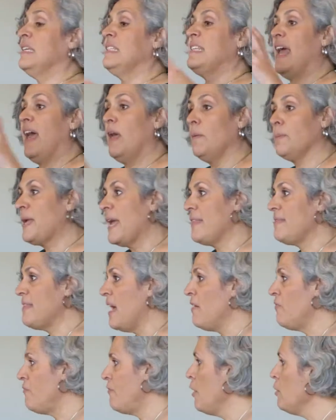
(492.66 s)
to help get
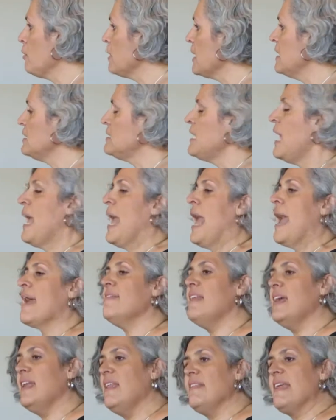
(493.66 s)
that focus.
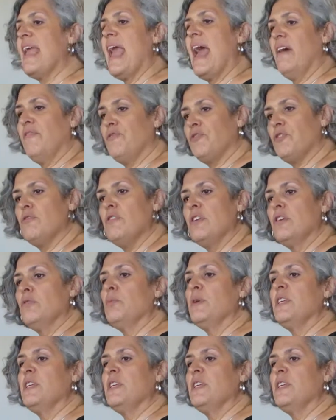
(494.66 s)
And then in the afternoon,